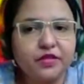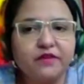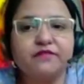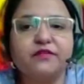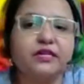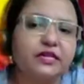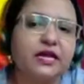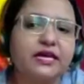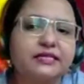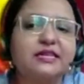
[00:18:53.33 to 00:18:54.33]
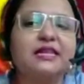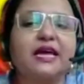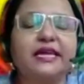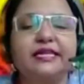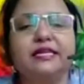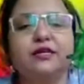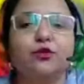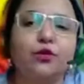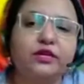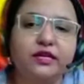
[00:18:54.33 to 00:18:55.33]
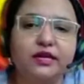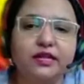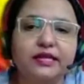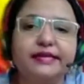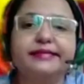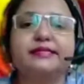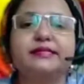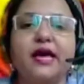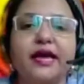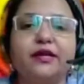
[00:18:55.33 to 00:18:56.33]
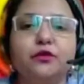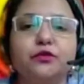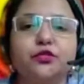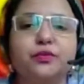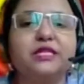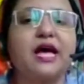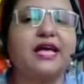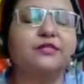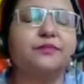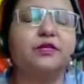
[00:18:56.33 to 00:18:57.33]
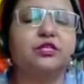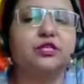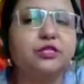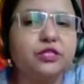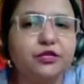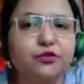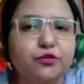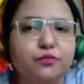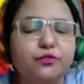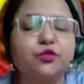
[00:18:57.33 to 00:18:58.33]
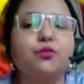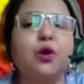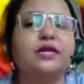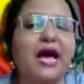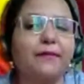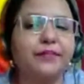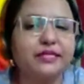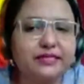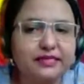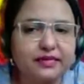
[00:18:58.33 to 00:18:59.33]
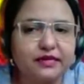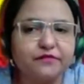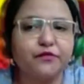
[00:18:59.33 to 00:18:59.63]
Vanilla is a 9-year-old girl, is diagnosed with Asperger's syndrome. So what happens here?